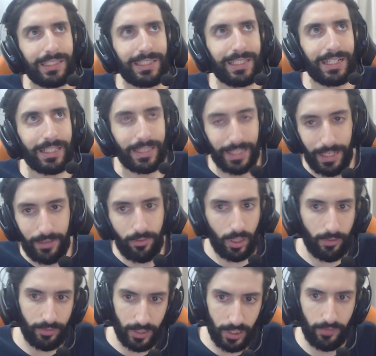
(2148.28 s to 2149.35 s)
level
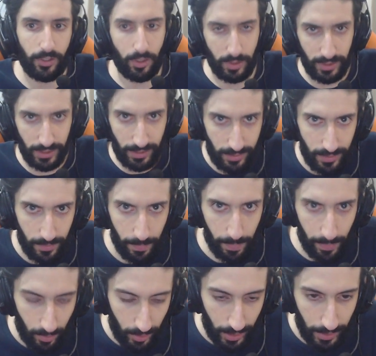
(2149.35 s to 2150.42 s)
of difficulties.
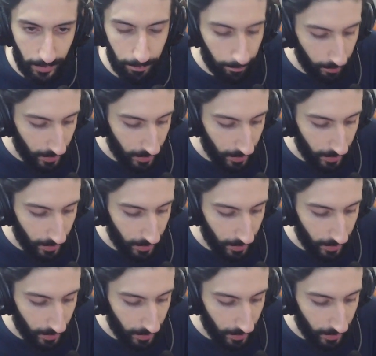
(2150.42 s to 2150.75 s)
Okay,